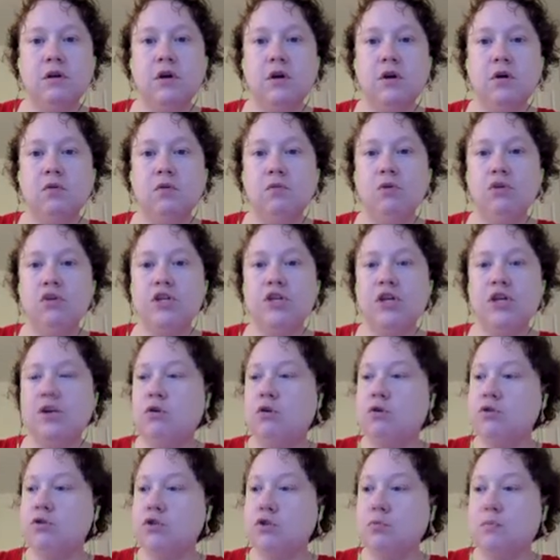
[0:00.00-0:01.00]
which can
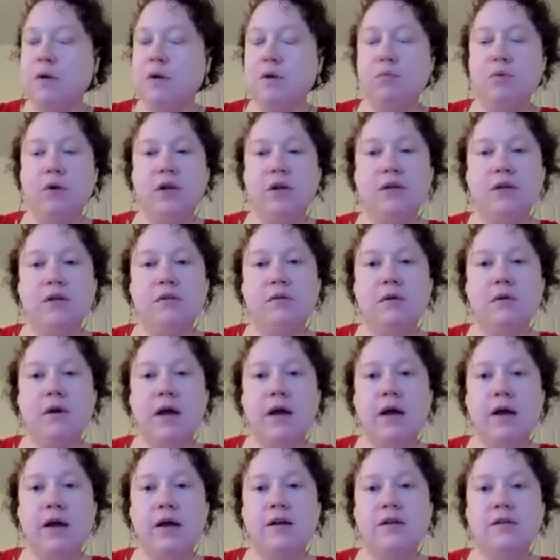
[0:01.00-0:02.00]
also be written
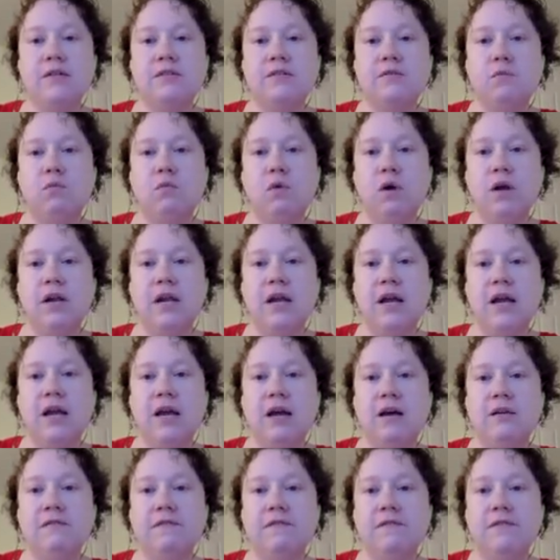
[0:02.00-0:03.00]
as
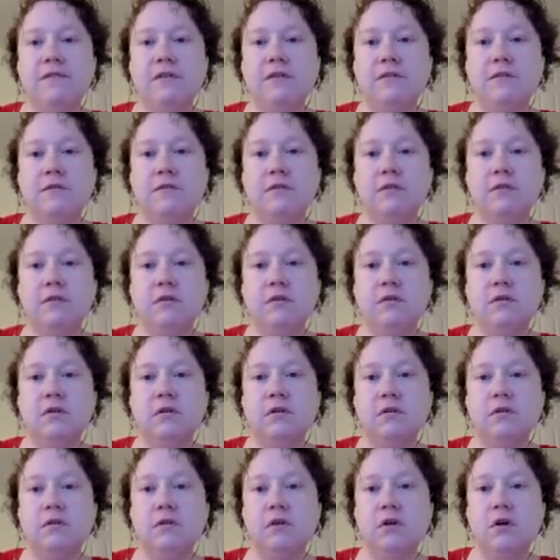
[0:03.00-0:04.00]
1/2,
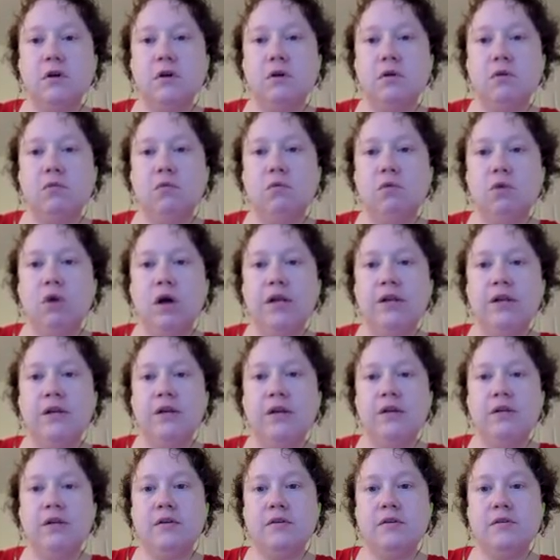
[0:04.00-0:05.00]

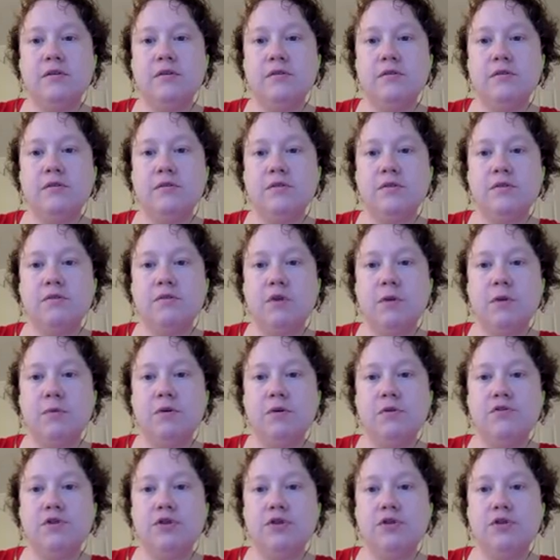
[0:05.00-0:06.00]
1 square root
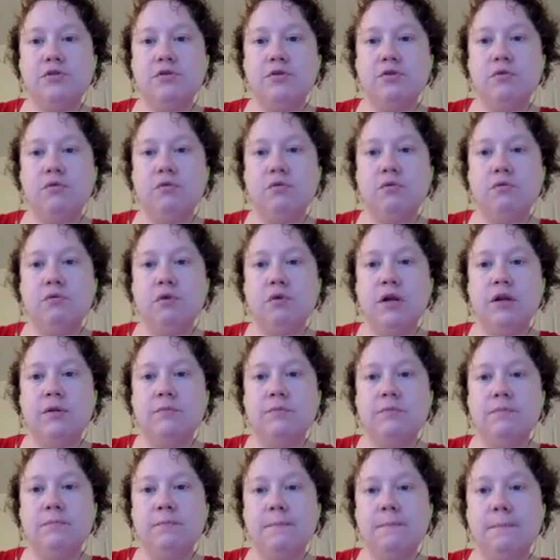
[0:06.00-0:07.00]
of 2,
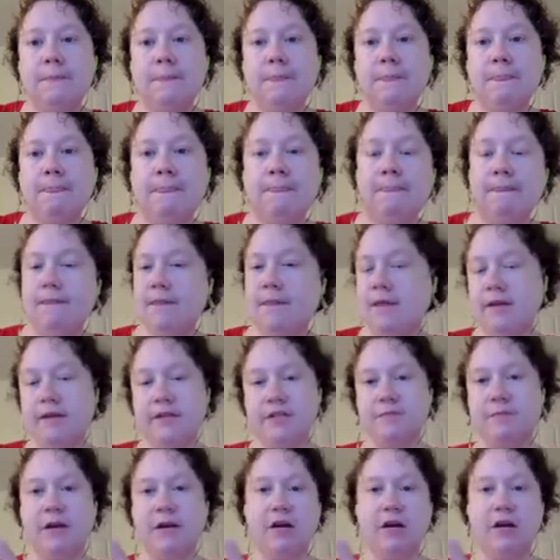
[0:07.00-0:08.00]
1,
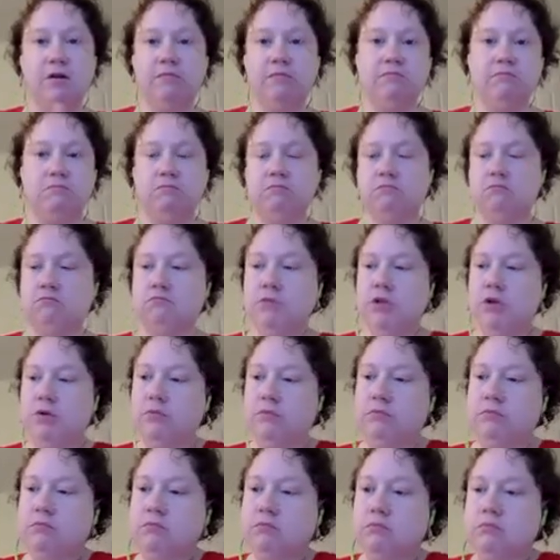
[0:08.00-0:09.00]
depending on,
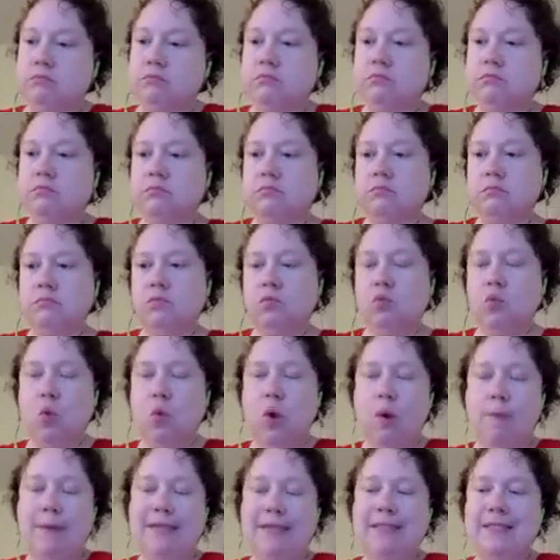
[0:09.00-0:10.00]

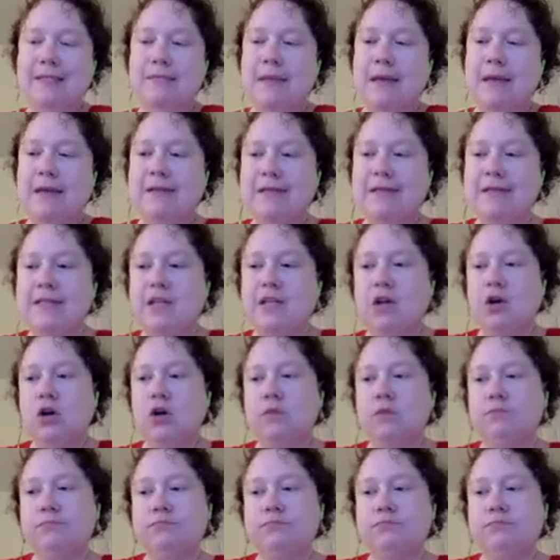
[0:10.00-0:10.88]
what makes the math easier.